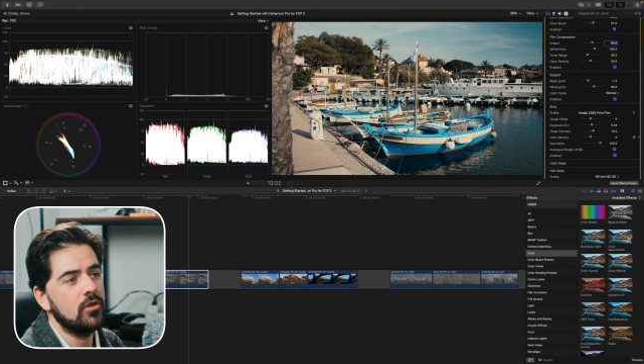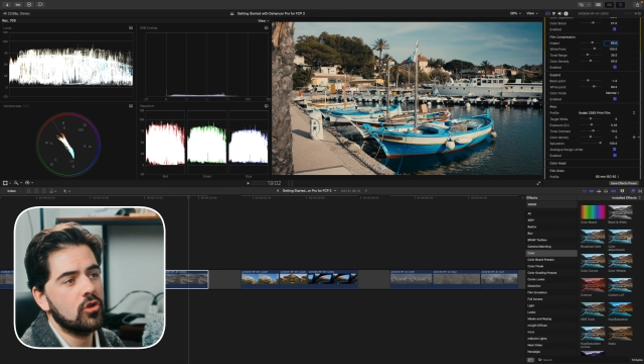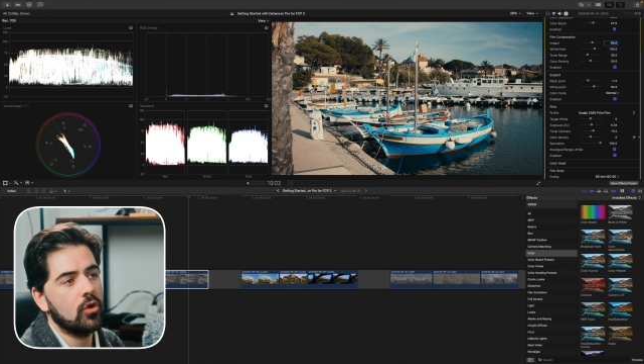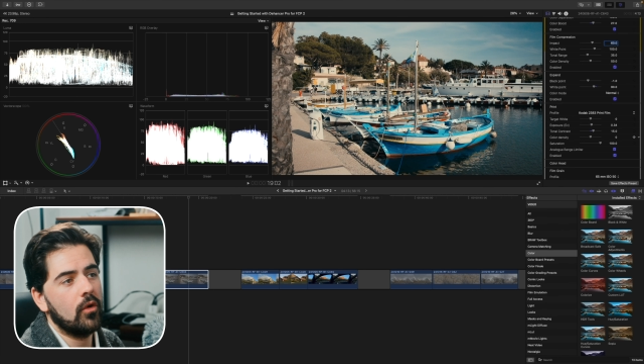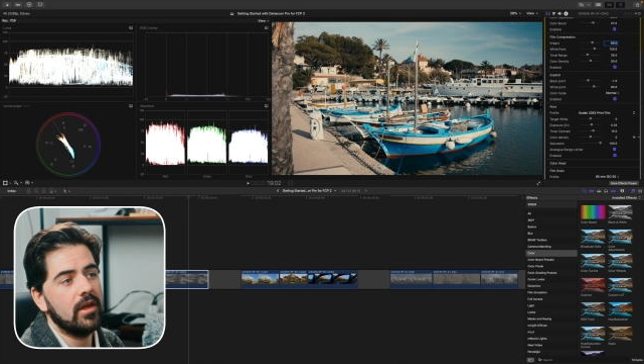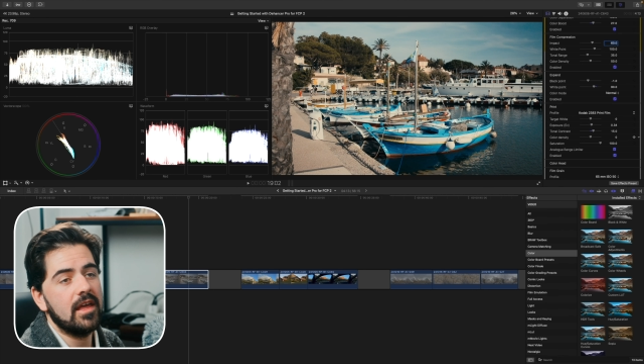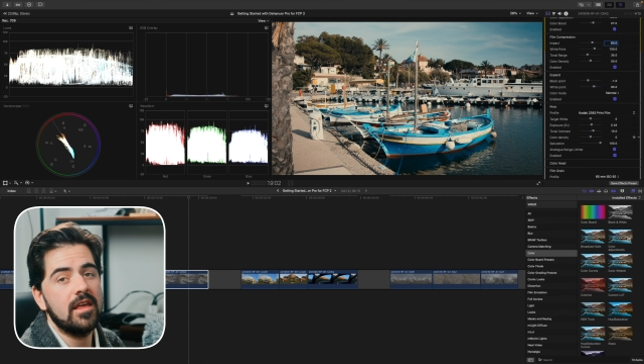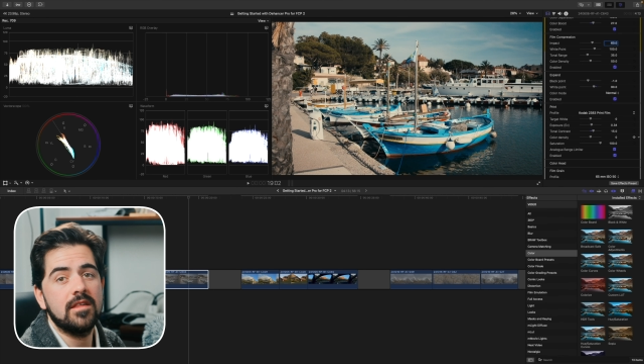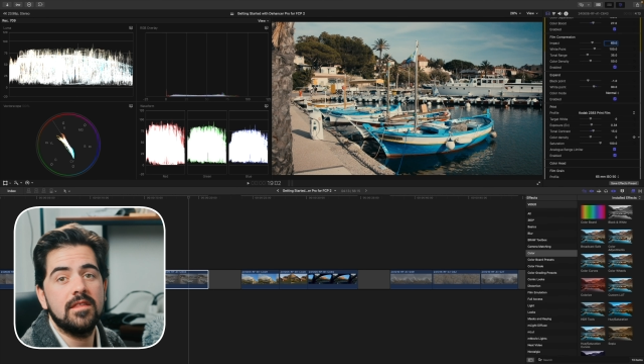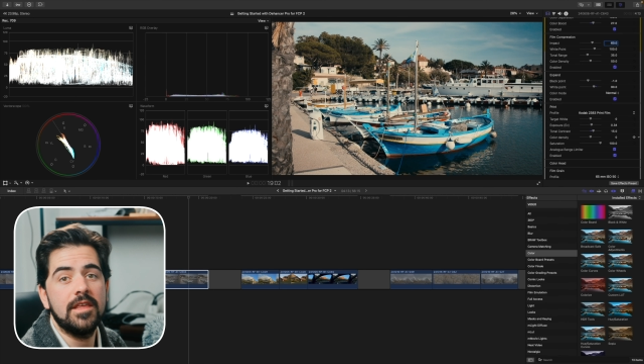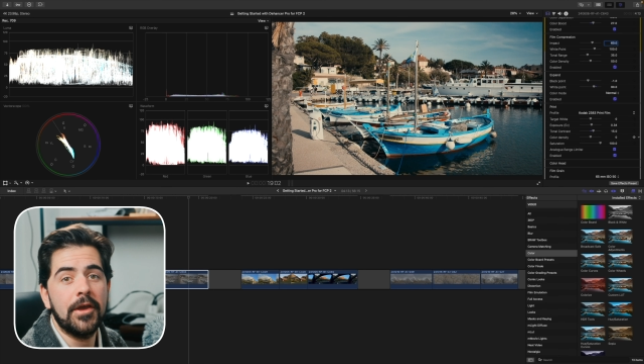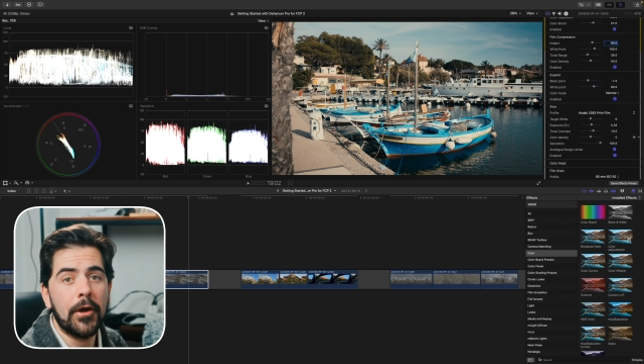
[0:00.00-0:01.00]
enjoy
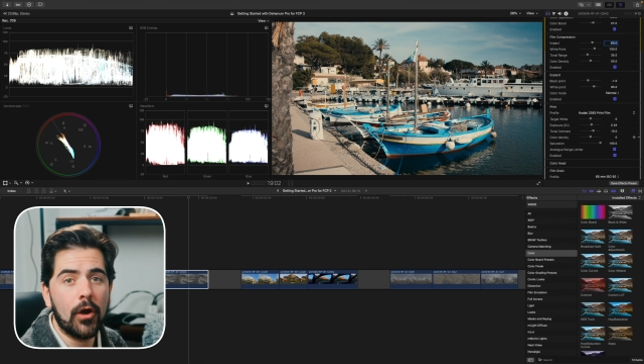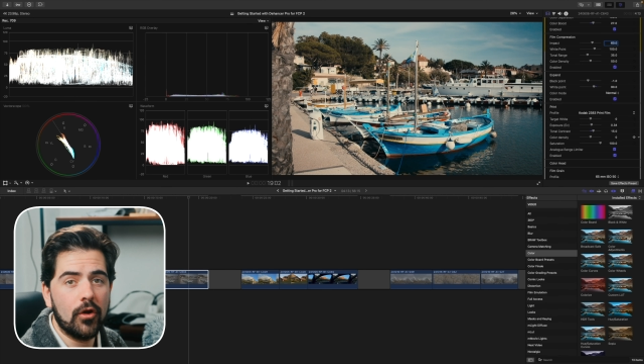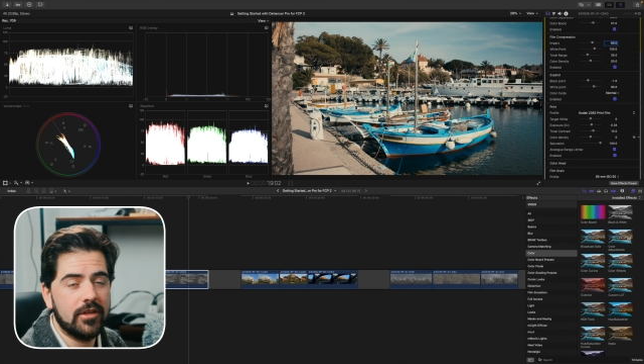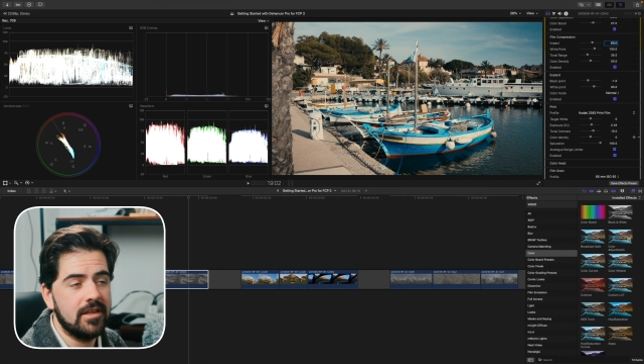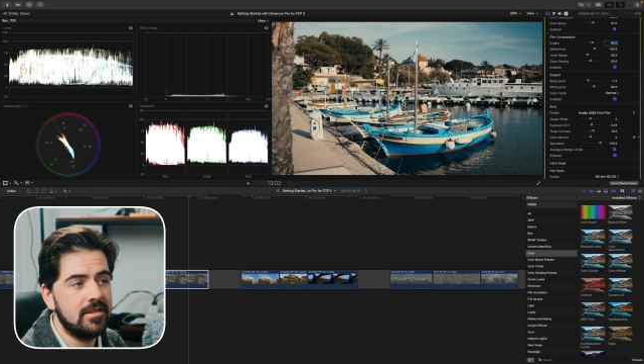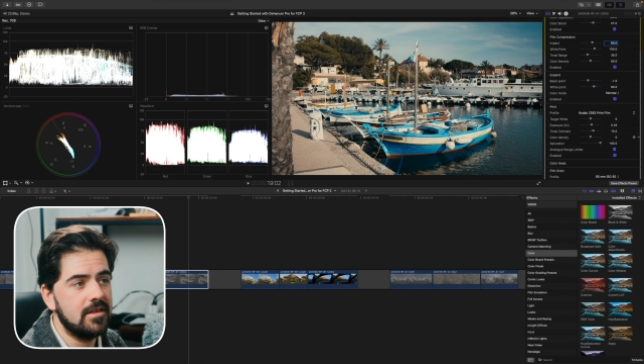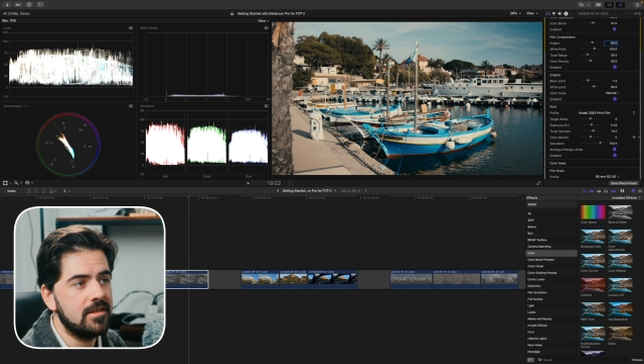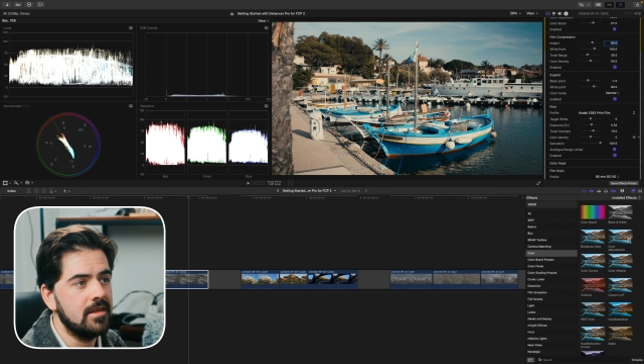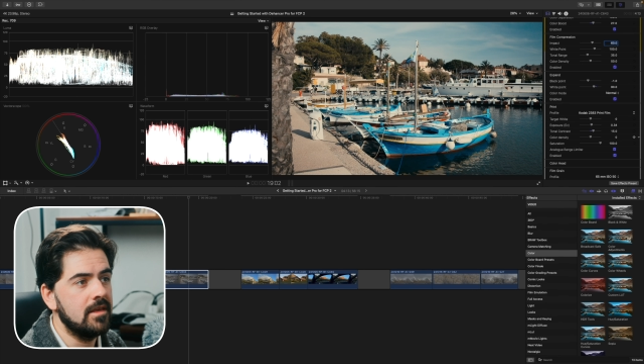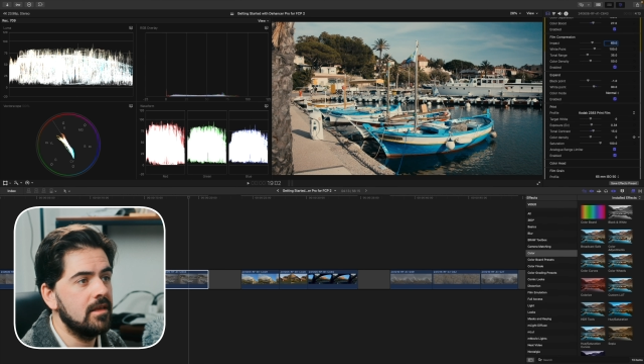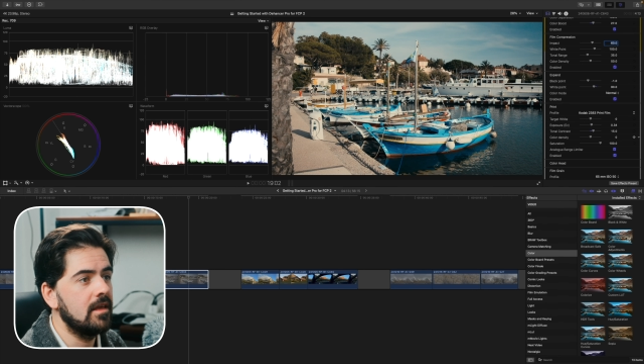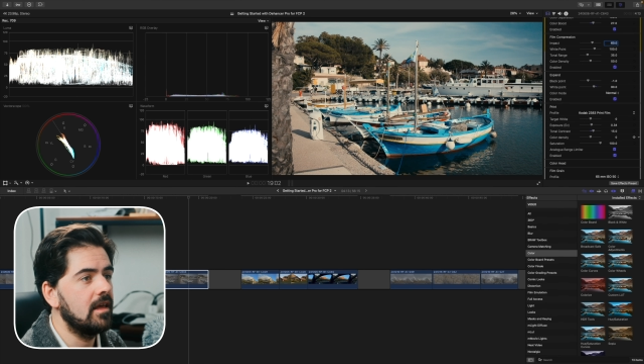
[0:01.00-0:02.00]
is the color
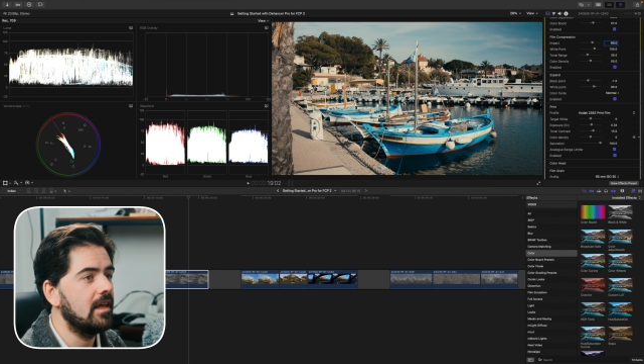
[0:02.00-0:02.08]
density.